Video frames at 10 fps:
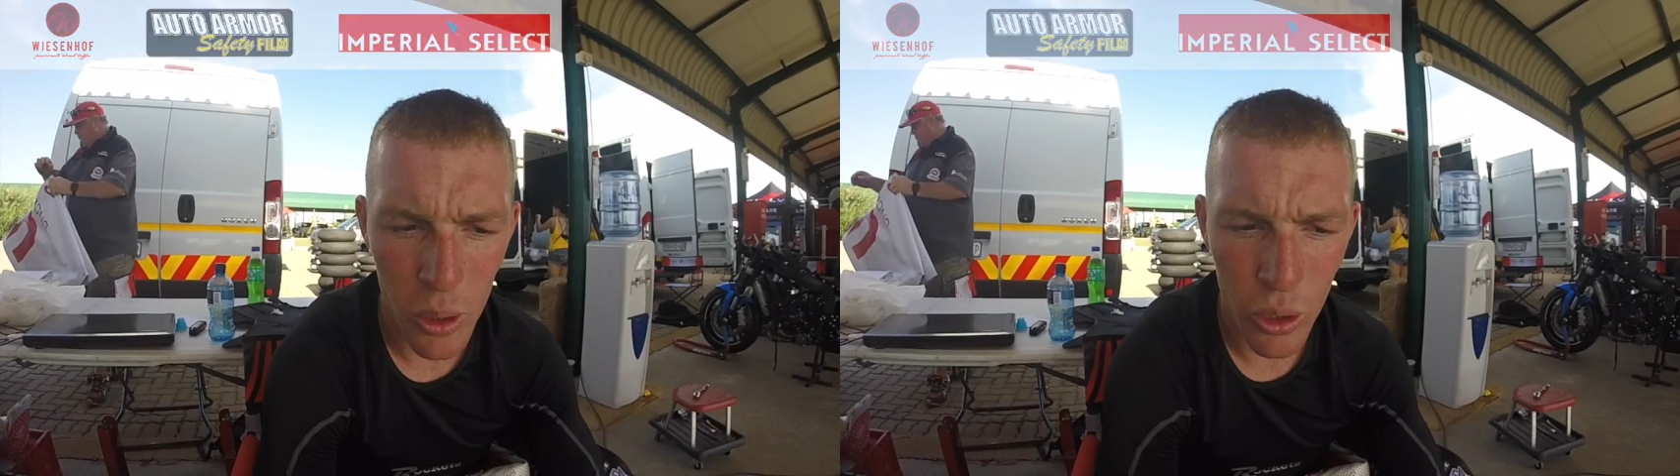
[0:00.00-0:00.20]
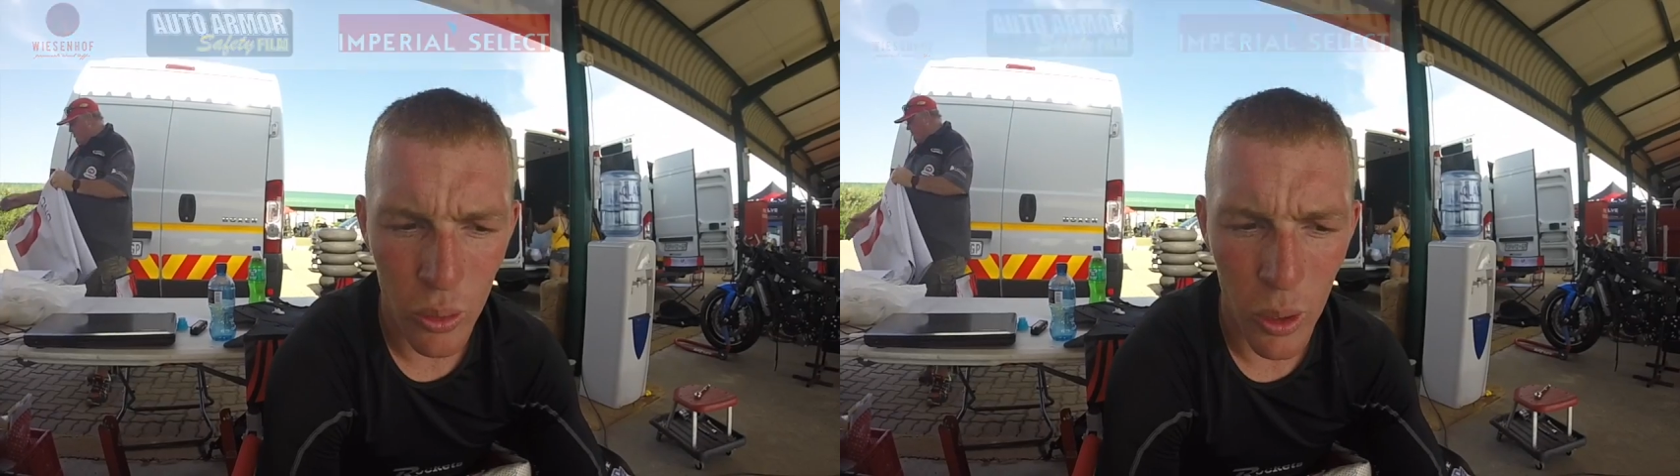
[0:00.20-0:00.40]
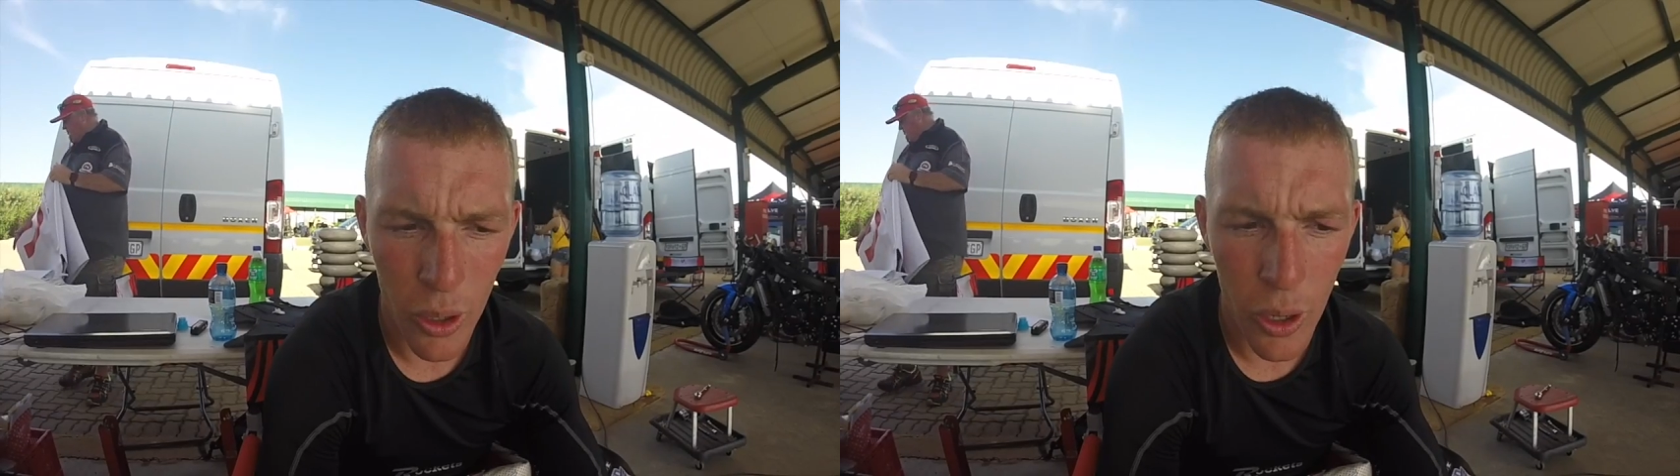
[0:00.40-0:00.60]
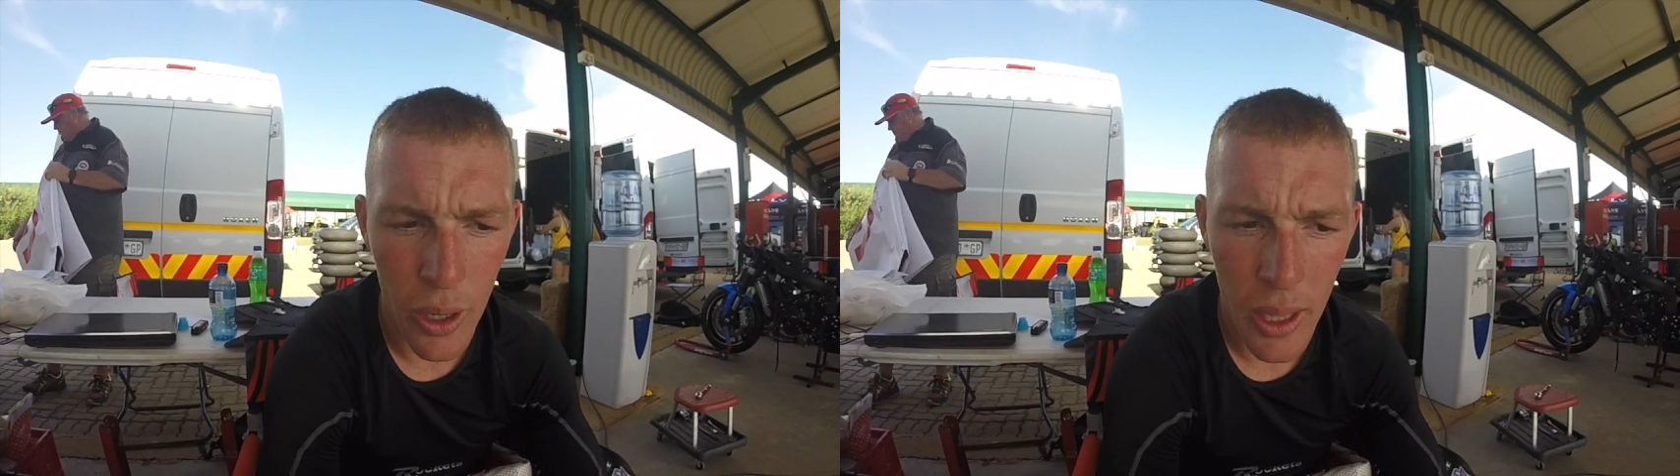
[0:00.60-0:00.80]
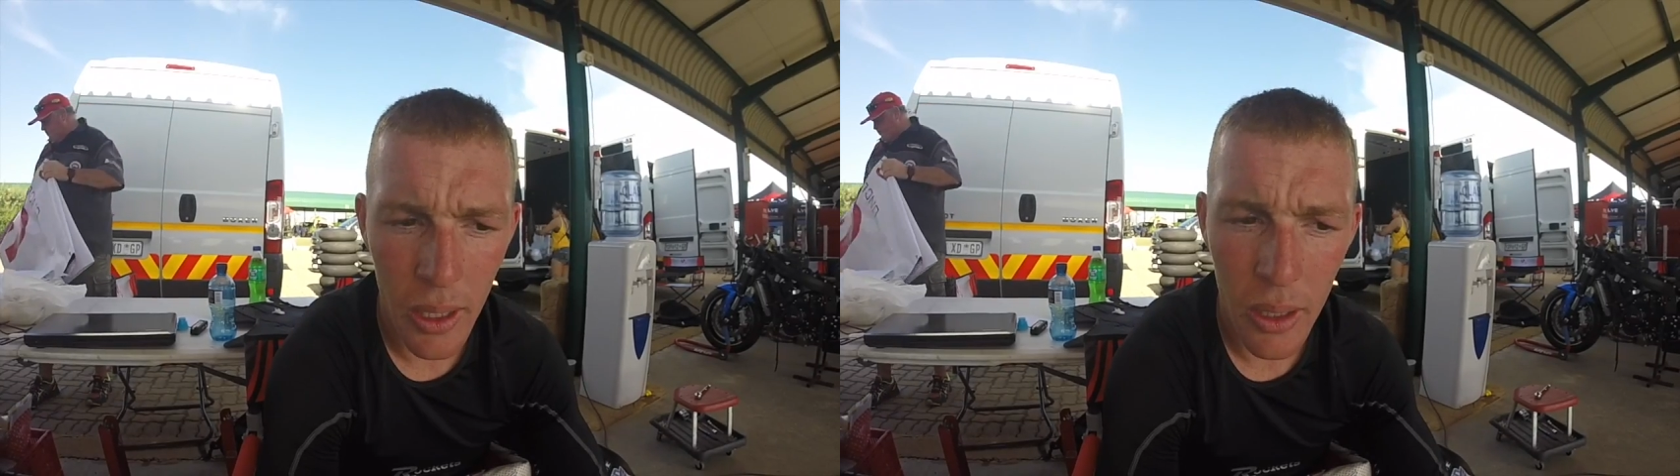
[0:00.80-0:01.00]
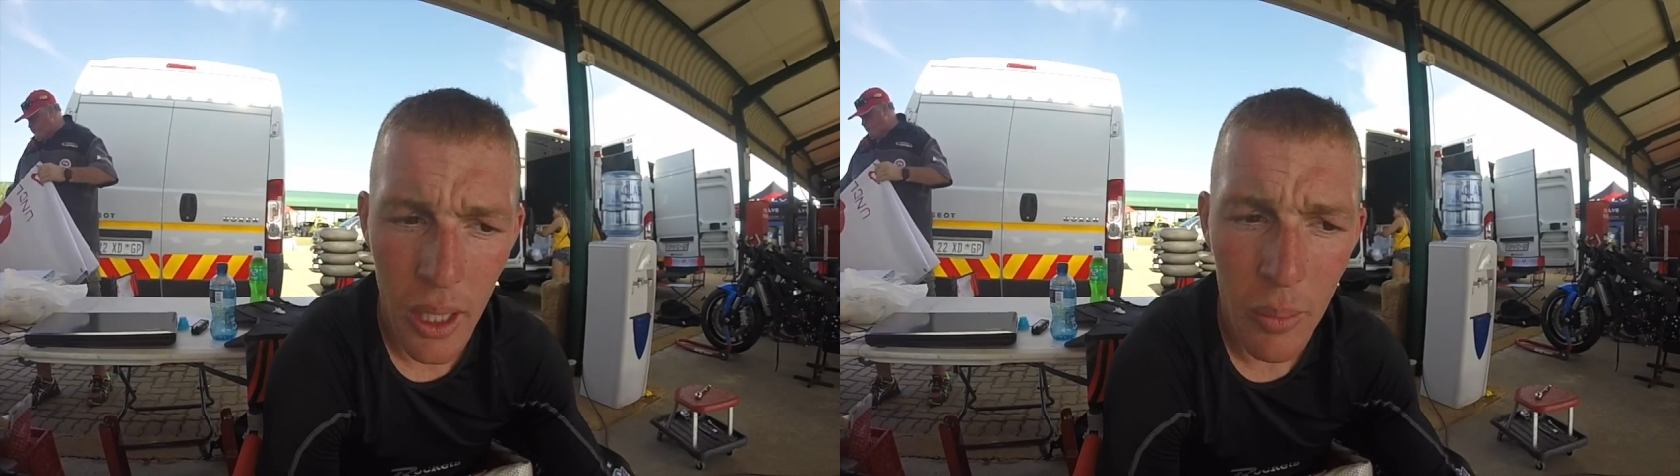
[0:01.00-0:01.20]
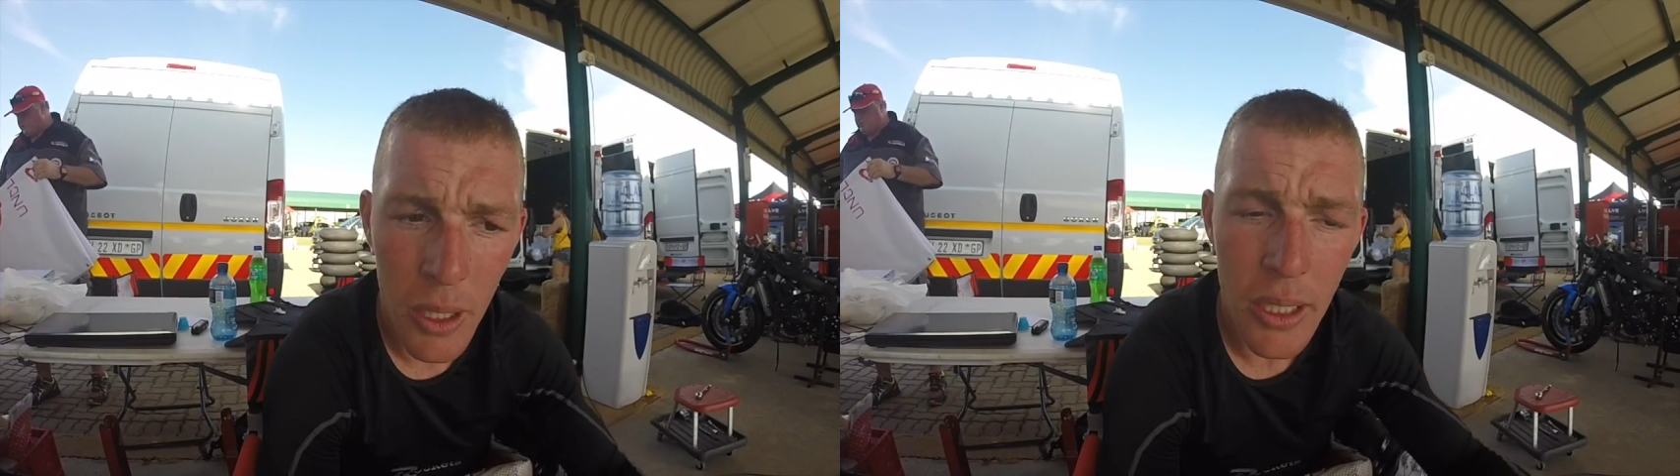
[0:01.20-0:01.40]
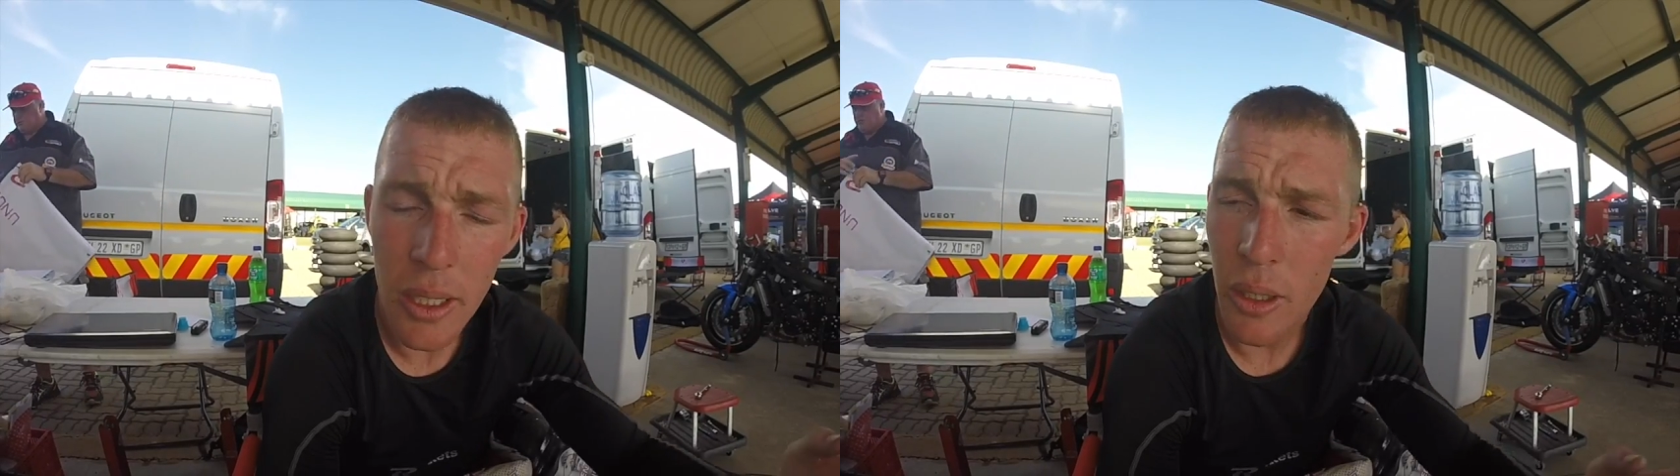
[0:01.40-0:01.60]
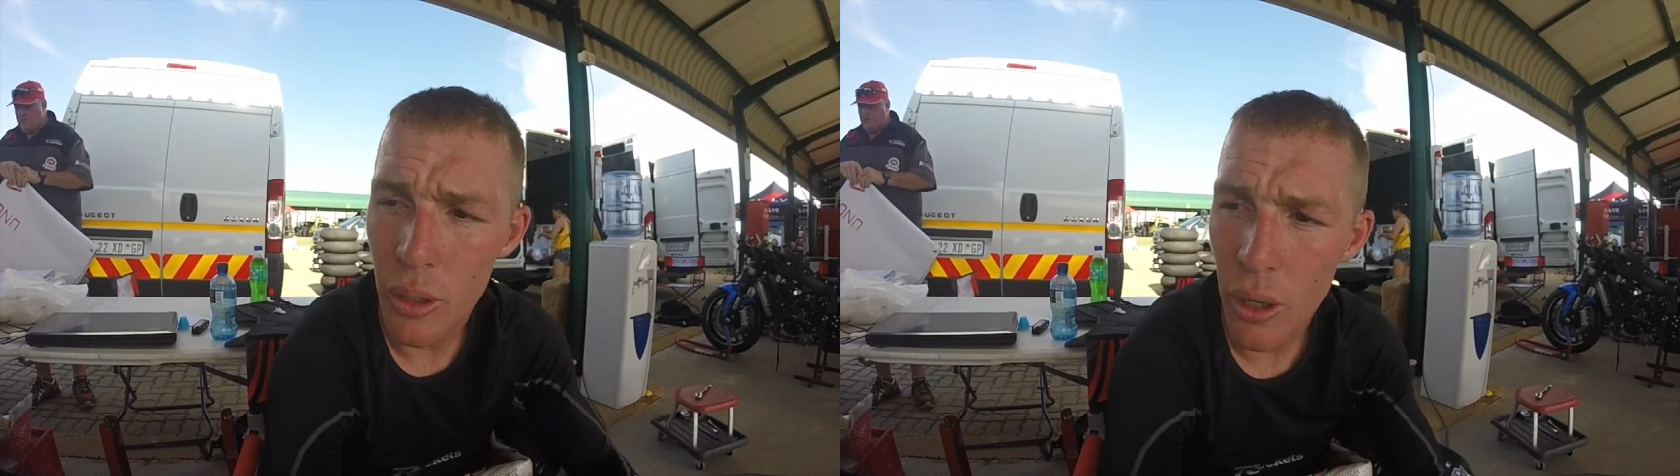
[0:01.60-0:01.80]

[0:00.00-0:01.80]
tomorrow, and then keep testing,